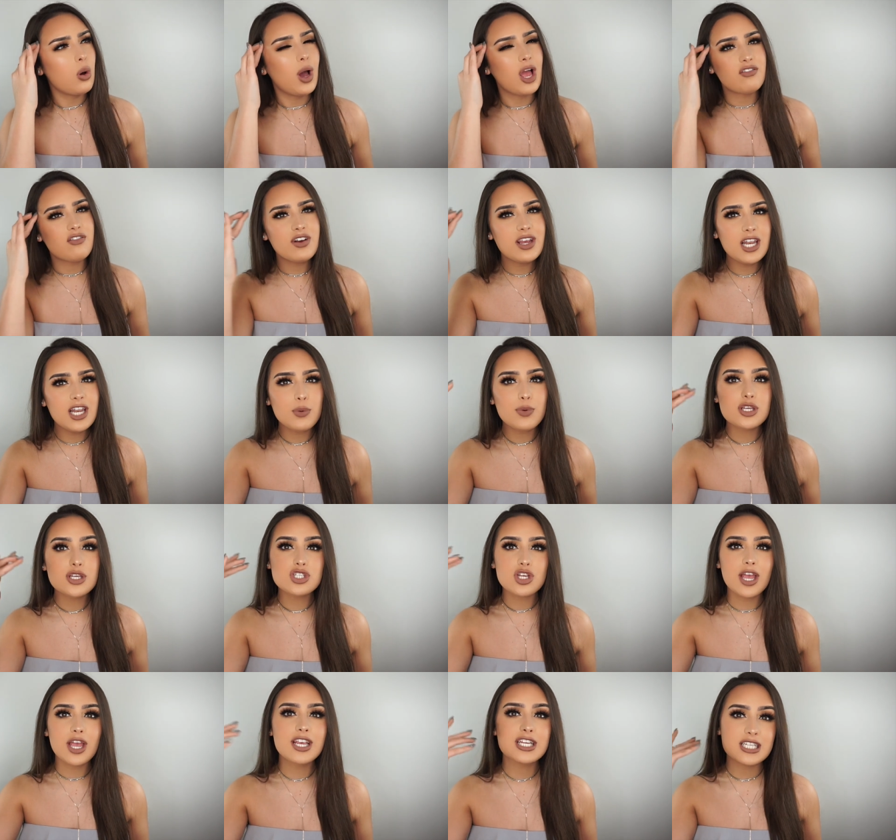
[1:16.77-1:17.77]
oh, I really
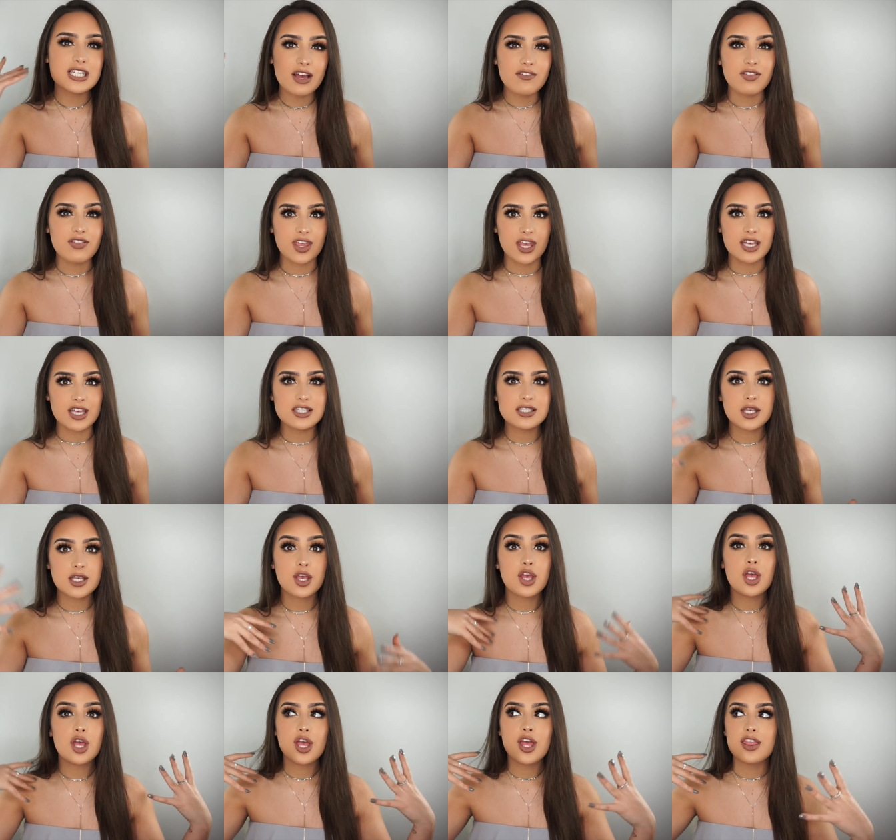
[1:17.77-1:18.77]
wish I could have this
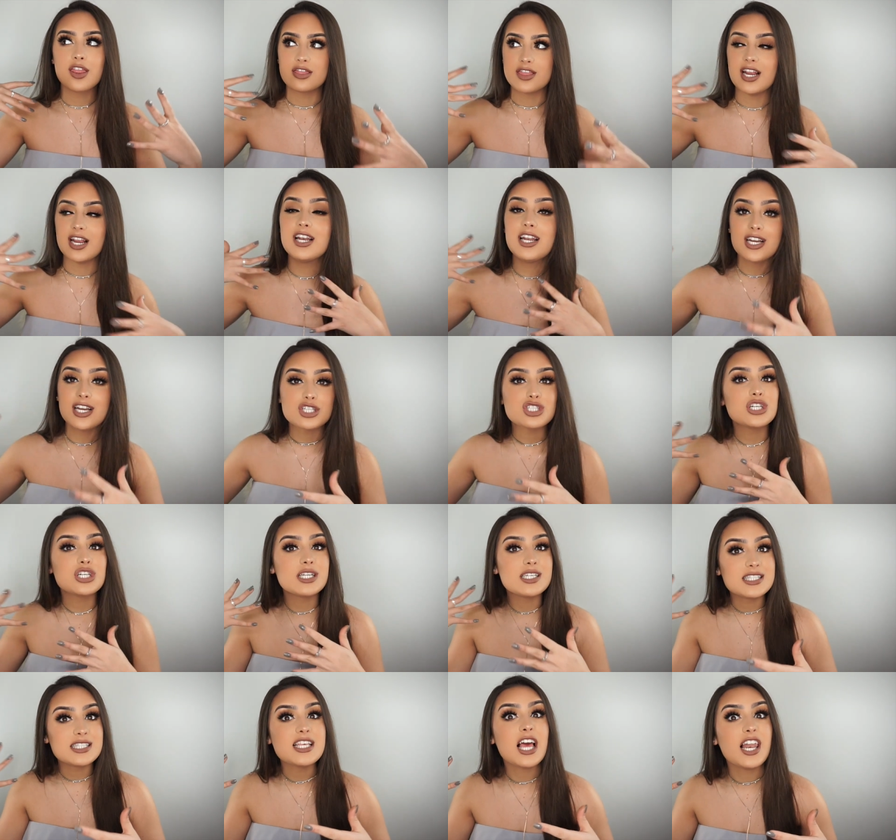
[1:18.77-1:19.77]
they
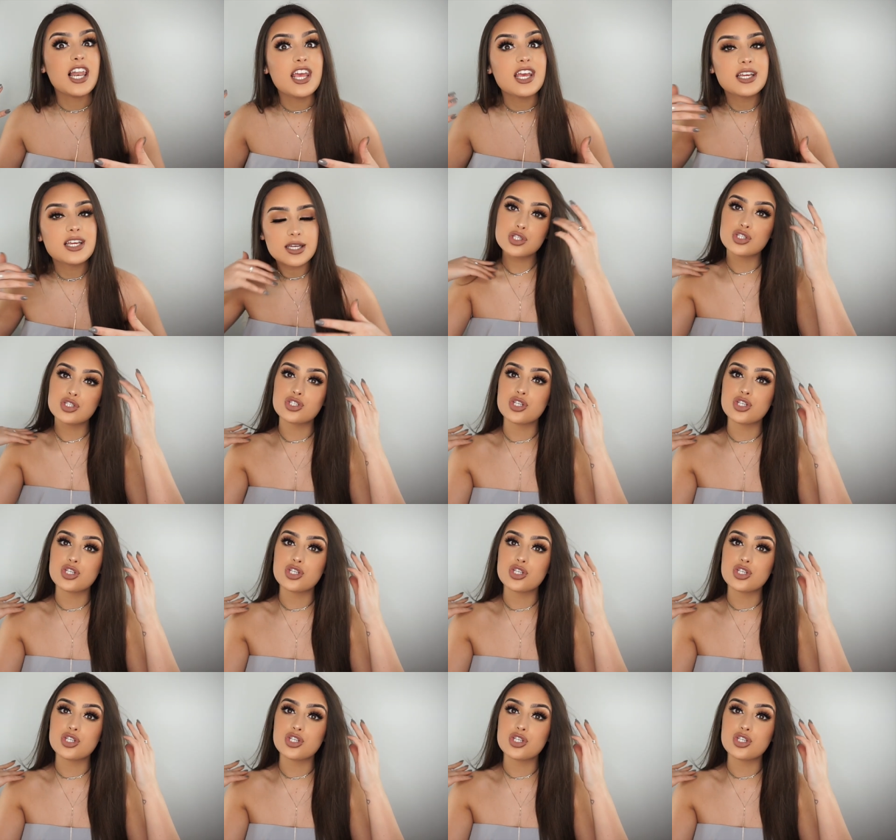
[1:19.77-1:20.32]
literally sell it.